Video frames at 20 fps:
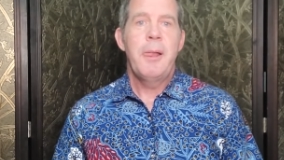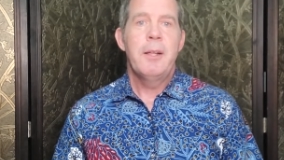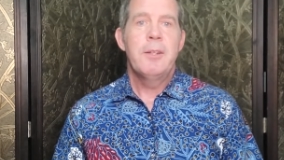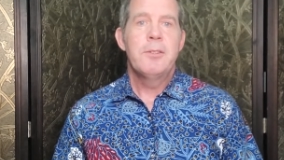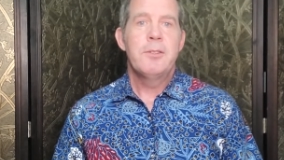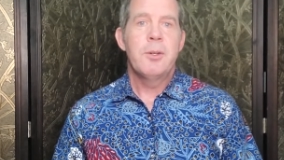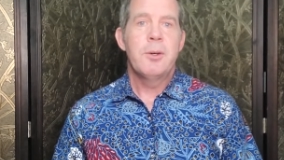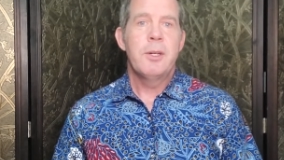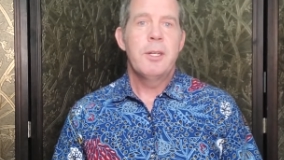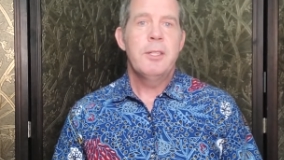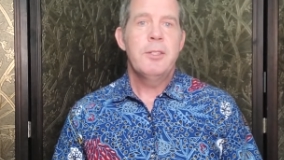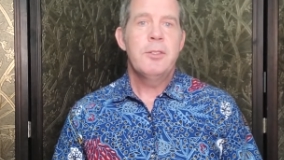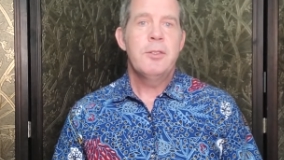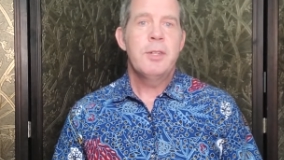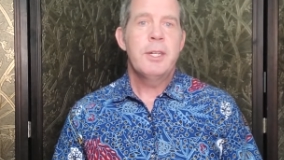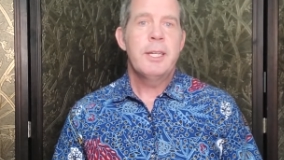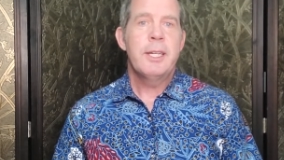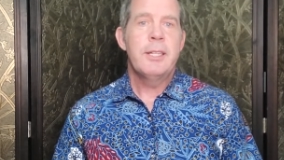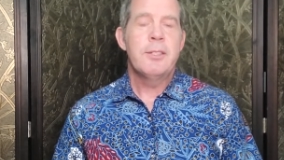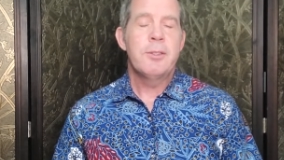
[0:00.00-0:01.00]
So it is
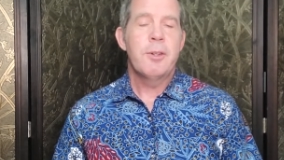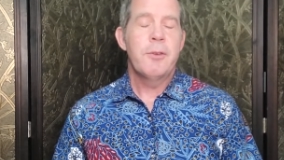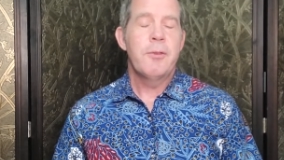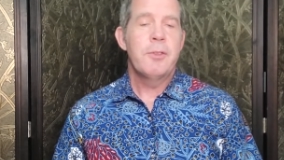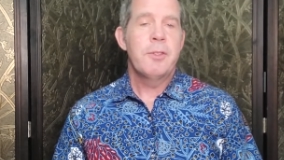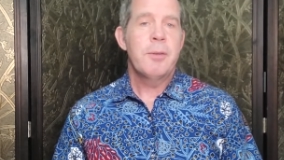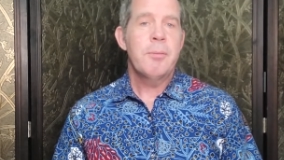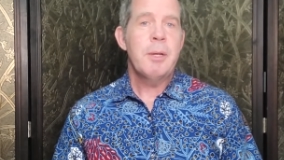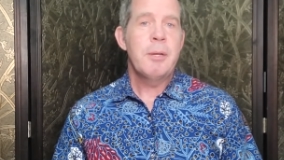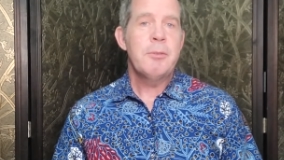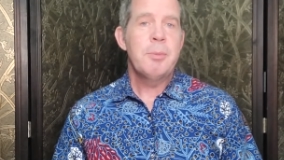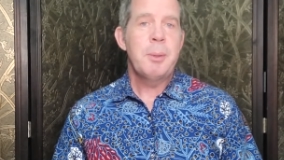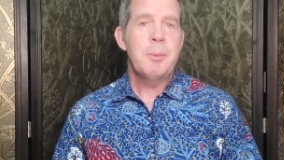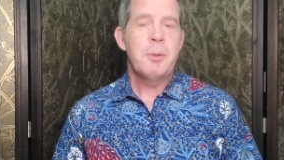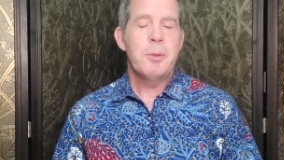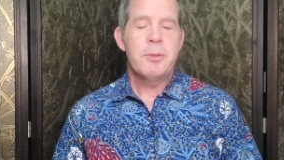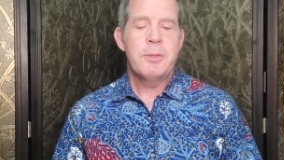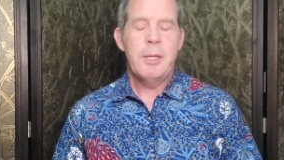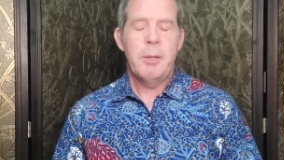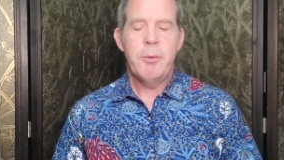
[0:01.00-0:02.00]
tricky. So if sometimes
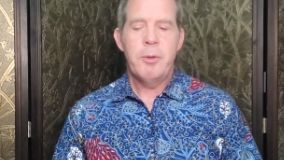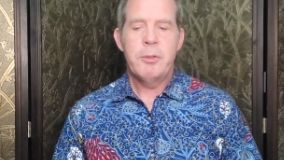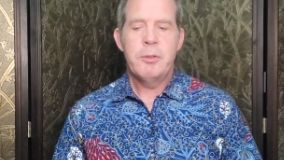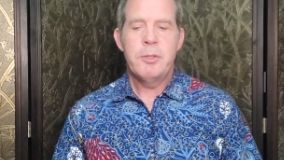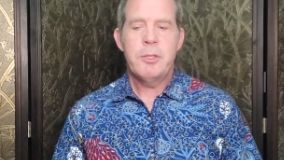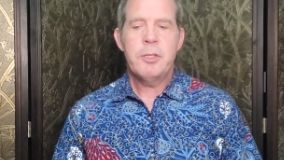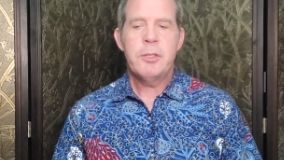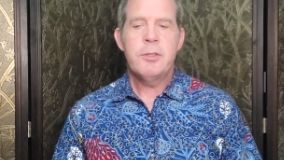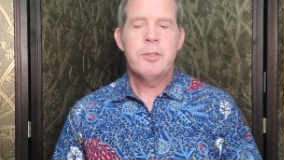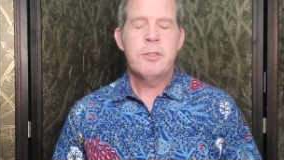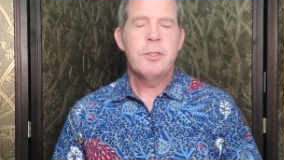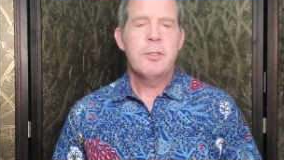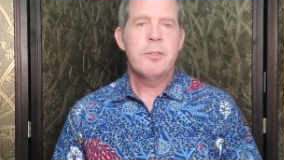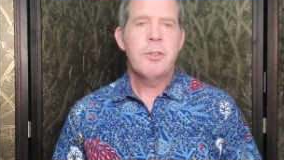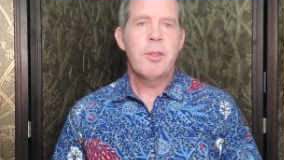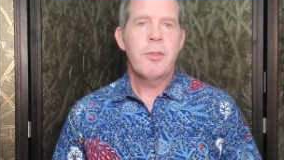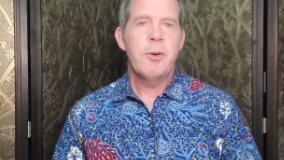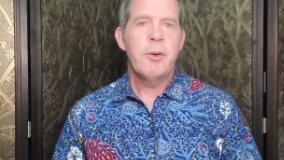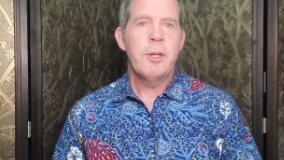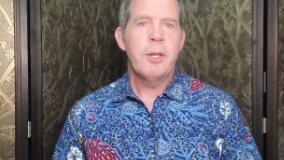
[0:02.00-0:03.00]
people will say, well, sugar is just the
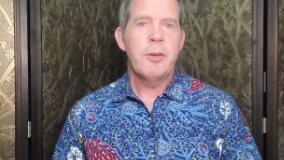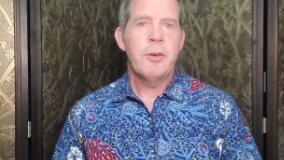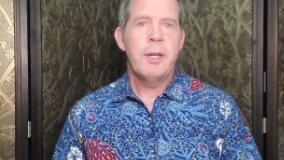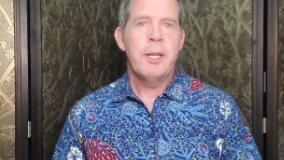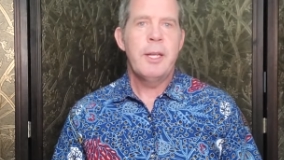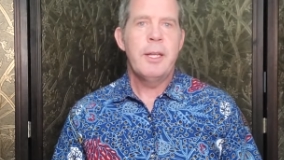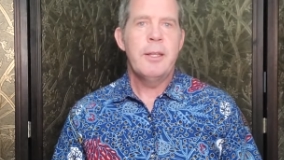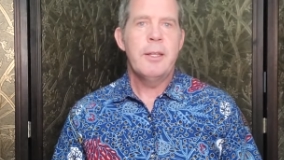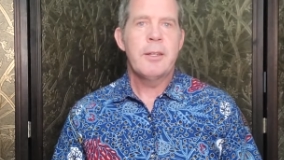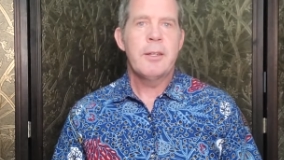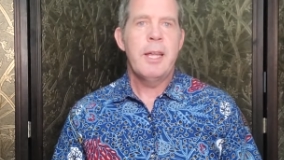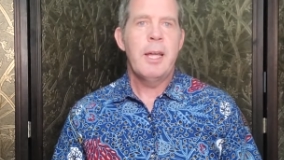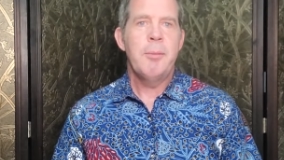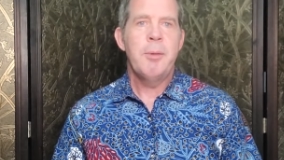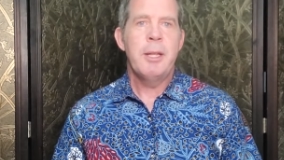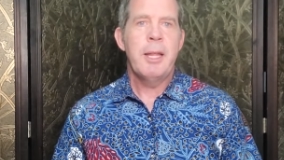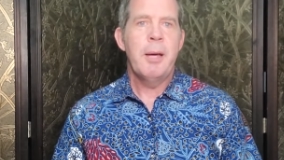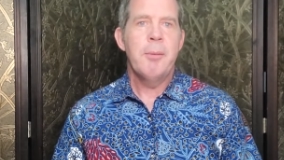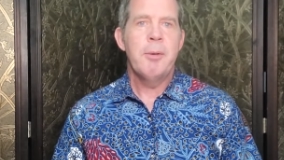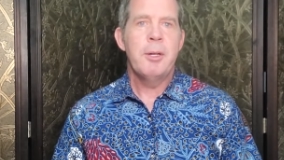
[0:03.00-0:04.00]
third ingredient, there can't be
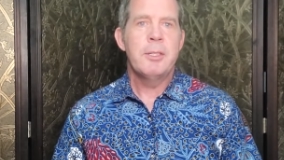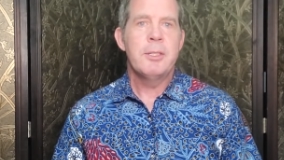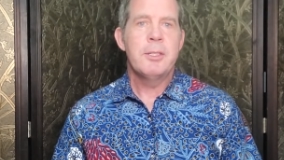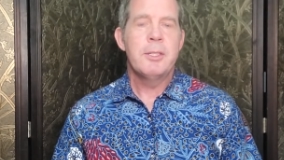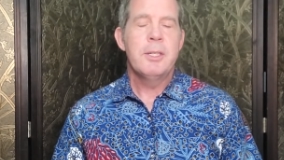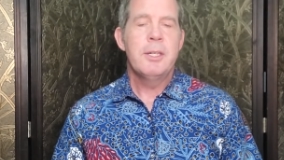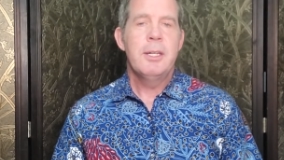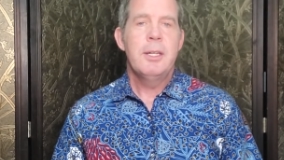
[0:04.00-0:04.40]
that much.